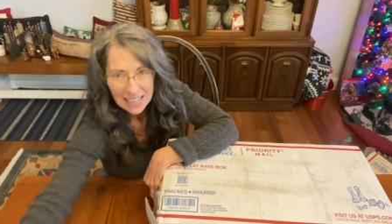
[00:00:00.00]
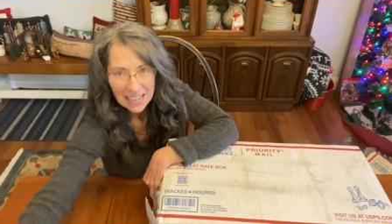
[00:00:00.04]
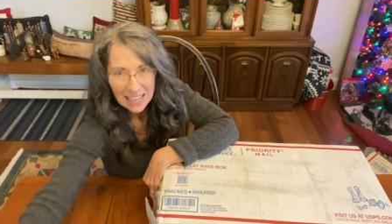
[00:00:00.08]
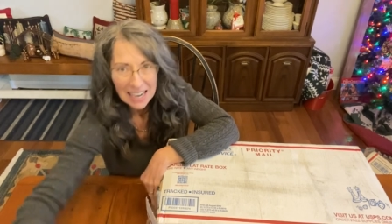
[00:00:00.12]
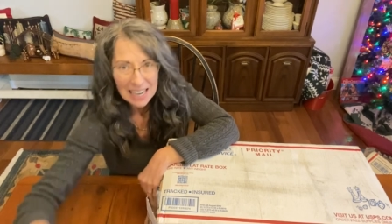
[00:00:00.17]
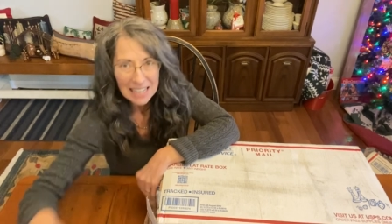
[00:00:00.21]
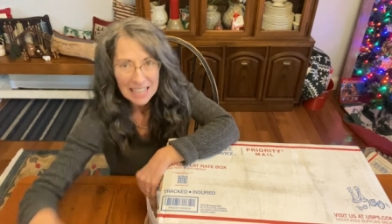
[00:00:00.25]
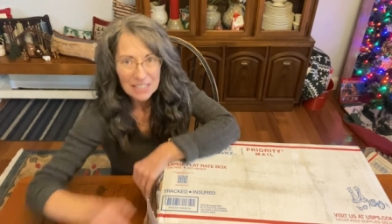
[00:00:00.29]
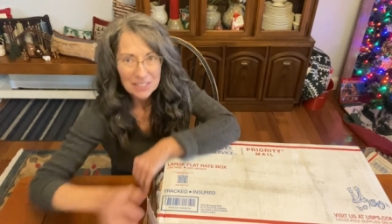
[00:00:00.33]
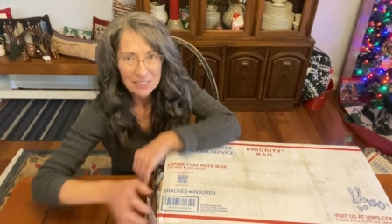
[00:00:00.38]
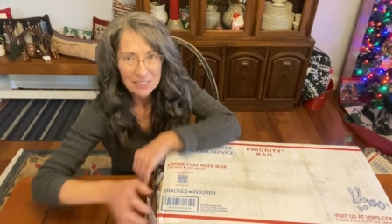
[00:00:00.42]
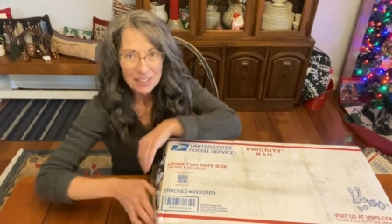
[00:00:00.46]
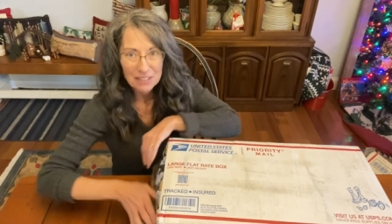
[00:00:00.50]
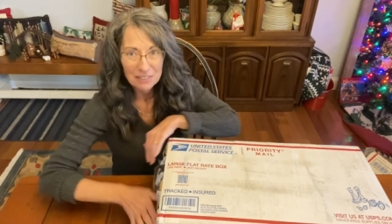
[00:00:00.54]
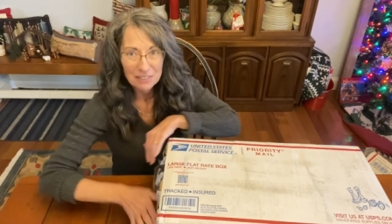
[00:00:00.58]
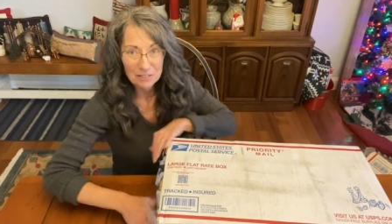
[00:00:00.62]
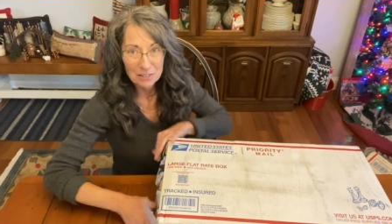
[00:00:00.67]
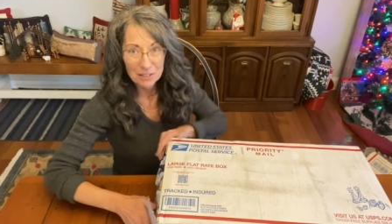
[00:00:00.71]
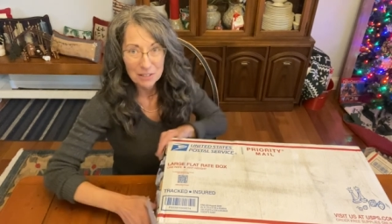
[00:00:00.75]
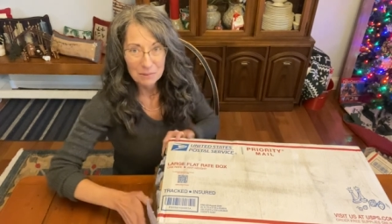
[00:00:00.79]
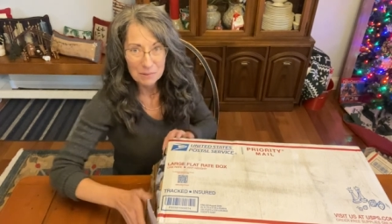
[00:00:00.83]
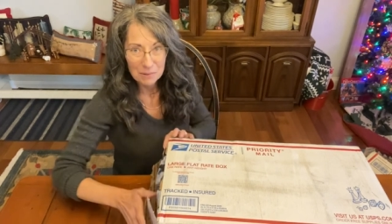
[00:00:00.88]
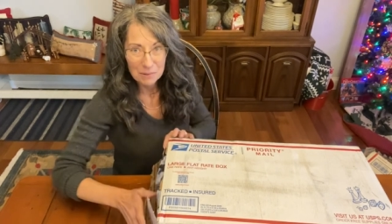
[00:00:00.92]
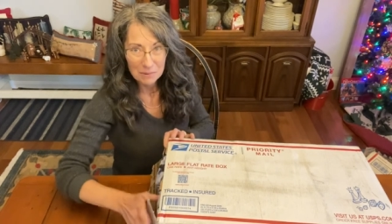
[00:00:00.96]
I do have
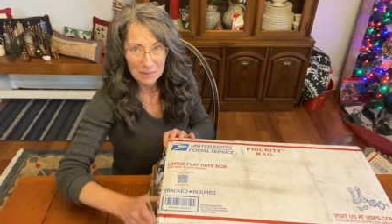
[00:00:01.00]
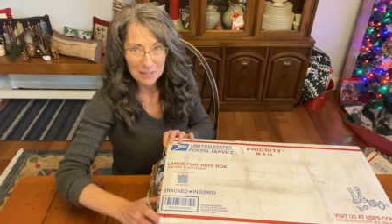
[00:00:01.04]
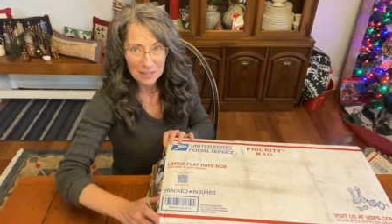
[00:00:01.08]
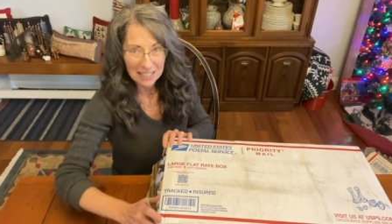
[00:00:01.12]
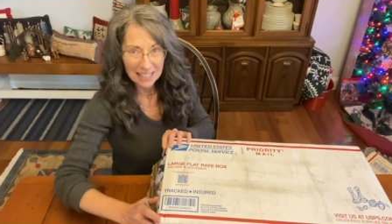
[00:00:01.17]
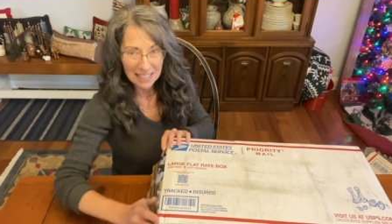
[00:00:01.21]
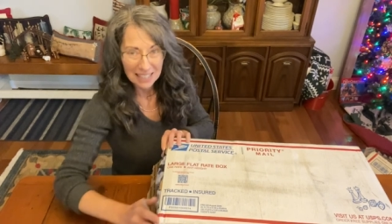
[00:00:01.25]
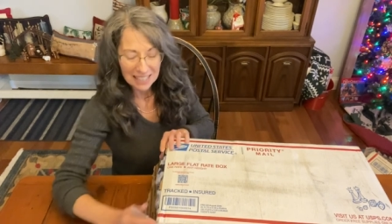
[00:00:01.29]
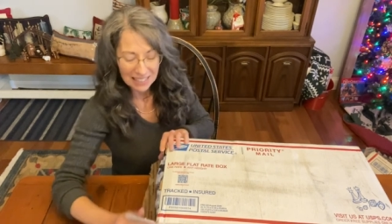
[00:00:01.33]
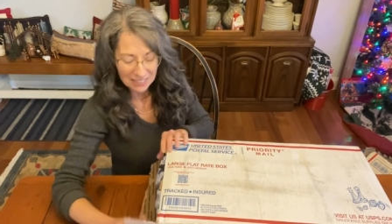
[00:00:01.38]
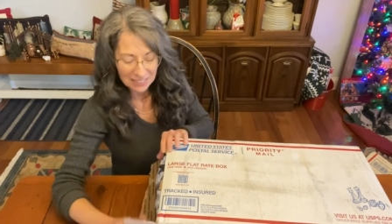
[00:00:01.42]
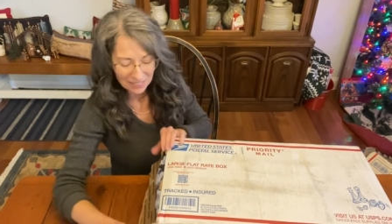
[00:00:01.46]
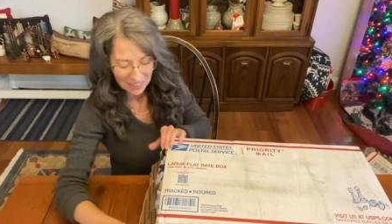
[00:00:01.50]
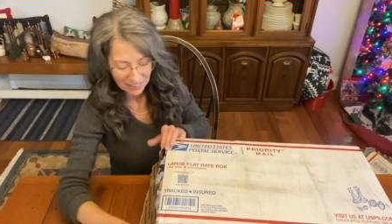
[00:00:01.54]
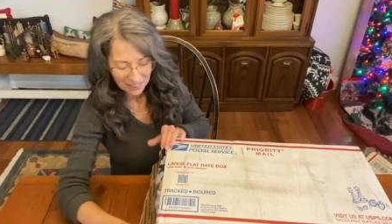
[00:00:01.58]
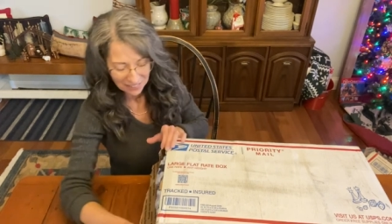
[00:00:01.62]
trouble with cutting my